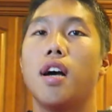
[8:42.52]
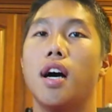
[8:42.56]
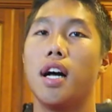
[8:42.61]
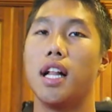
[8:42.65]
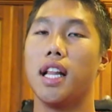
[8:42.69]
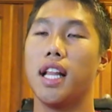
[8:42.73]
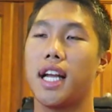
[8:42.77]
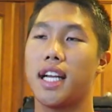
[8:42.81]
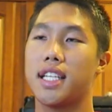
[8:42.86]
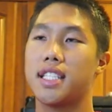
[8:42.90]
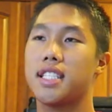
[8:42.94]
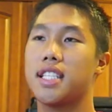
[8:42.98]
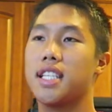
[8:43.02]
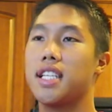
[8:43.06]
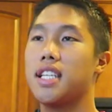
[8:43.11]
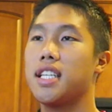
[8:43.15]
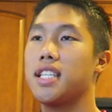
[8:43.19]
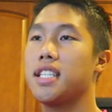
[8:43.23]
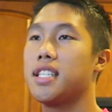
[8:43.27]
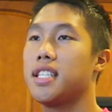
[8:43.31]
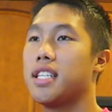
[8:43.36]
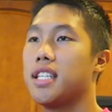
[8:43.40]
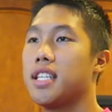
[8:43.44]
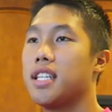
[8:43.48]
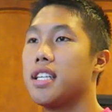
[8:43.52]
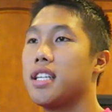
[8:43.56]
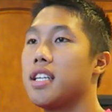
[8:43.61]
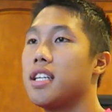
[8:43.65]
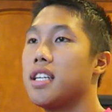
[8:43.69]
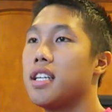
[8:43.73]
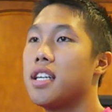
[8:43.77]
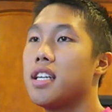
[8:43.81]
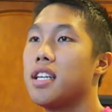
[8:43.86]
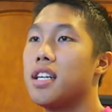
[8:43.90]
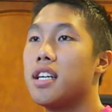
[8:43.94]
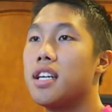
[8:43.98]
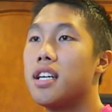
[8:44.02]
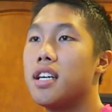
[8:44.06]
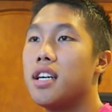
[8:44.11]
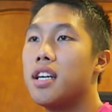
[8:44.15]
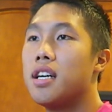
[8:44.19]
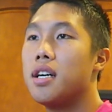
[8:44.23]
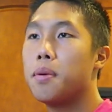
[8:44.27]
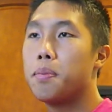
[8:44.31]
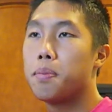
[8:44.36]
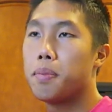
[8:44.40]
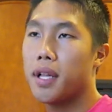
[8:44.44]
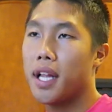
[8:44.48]
Alexa,
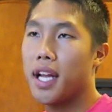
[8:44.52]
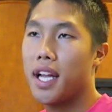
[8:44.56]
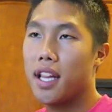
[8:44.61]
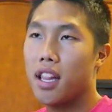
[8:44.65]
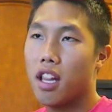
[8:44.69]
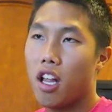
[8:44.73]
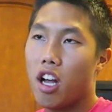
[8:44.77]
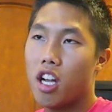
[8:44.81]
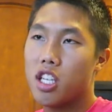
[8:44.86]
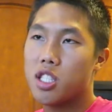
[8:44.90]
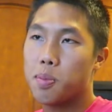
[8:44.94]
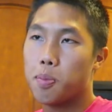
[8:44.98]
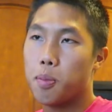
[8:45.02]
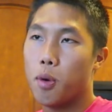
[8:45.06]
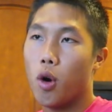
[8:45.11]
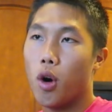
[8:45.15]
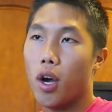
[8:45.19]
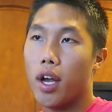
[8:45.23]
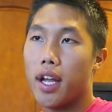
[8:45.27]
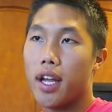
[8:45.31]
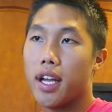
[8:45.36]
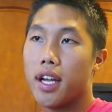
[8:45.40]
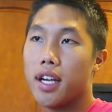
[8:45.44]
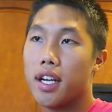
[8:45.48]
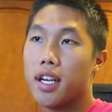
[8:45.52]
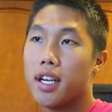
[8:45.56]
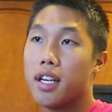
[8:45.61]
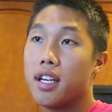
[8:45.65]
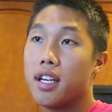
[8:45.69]
play Lost Boy.